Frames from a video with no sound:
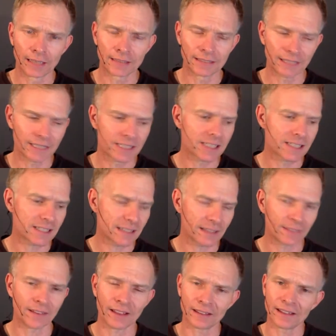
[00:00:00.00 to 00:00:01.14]
it's
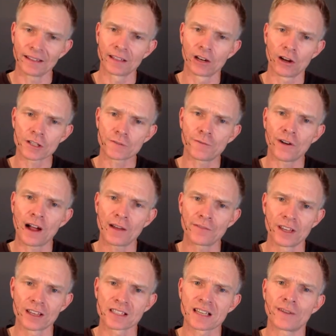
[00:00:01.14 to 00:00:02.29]
in the last 5
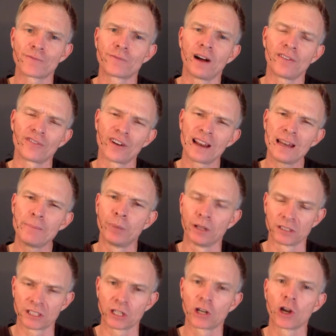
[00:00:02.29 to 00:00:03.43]
years, I've really
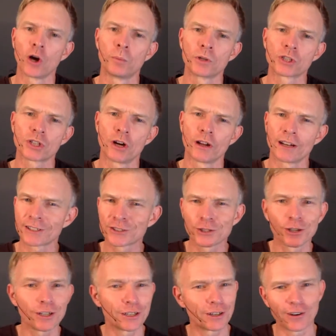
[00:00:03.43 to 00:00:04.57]
built a global show, and I
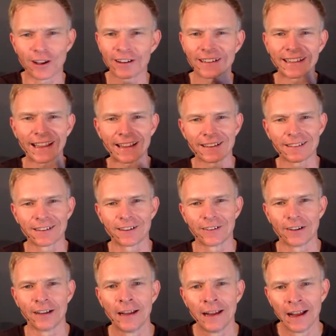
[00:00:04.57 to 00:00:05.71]
toured it around Canada,
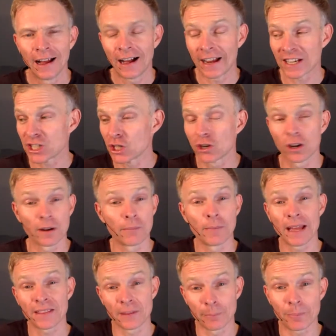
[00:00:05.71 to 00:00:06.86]
and I actually got
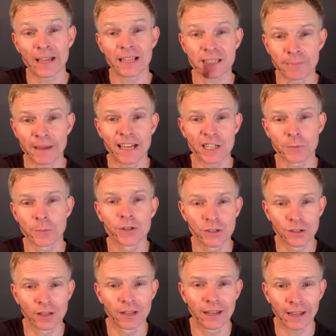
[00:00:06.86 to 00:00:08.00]
the best management
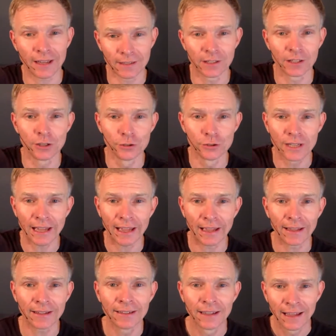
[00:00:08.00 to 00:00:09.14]
you can get in the
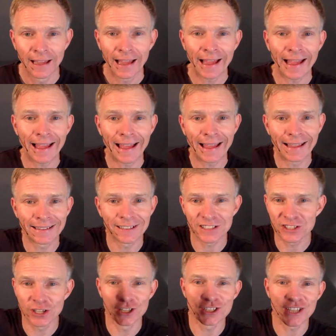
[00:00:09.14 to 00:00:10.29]
UK. And I was
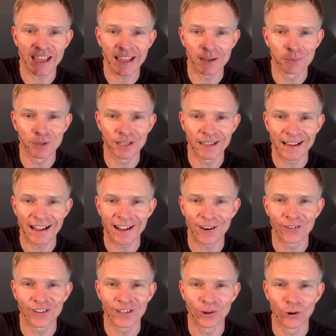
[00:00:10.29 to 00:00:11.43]
going to Edinburgh
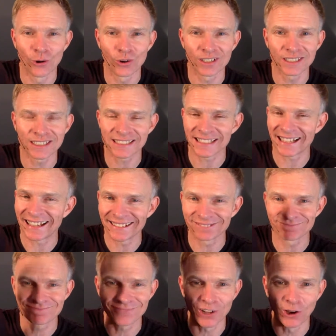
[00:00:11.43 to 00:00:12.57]
now in August, and
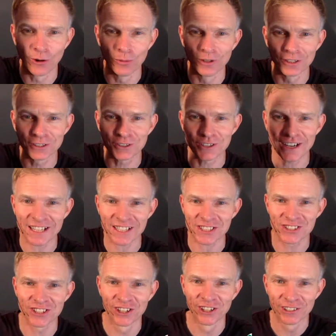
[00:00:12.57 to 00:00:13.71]
the whole world
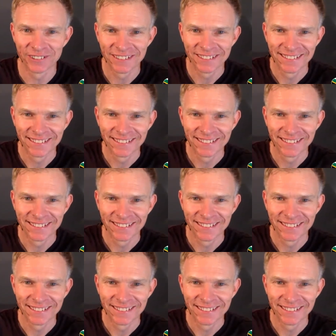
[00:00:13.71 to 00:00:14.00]
crashed. So